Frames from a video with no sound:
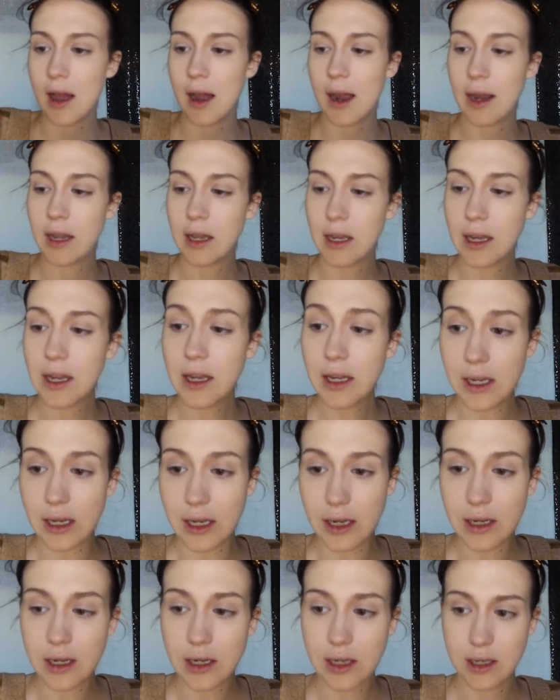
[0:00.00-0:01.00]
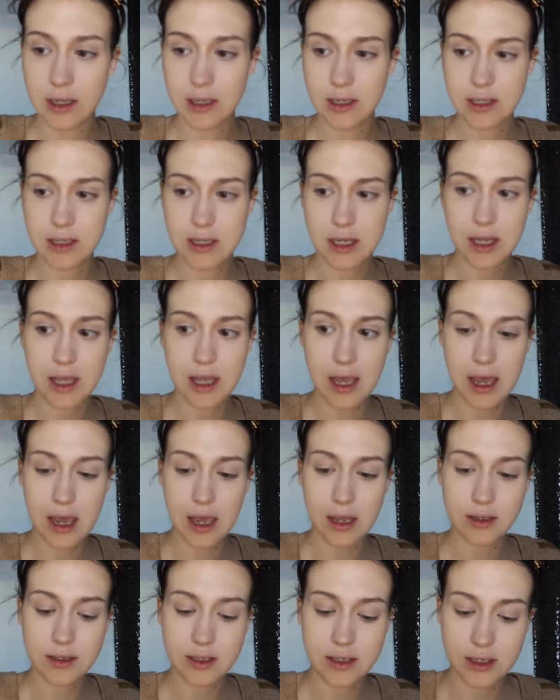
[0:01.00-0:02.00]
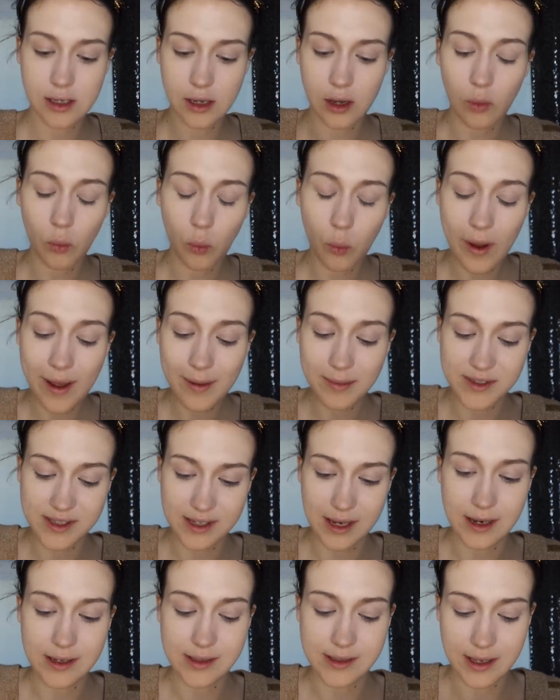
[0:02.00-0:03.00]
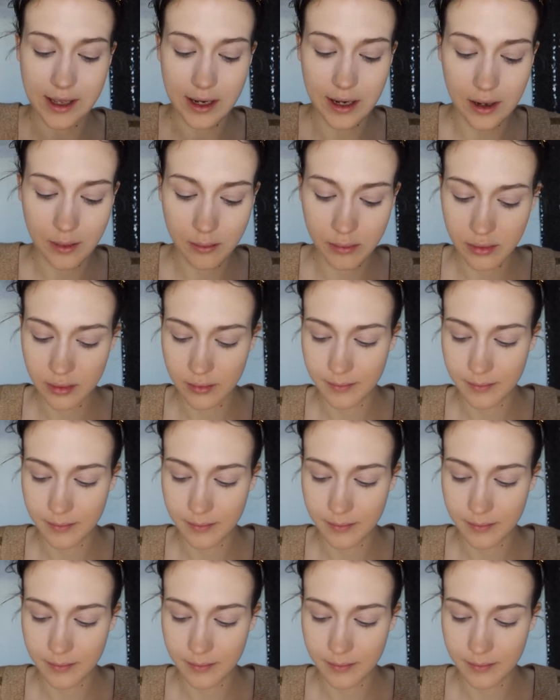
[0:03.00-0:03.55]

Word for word: I need to get a website set up.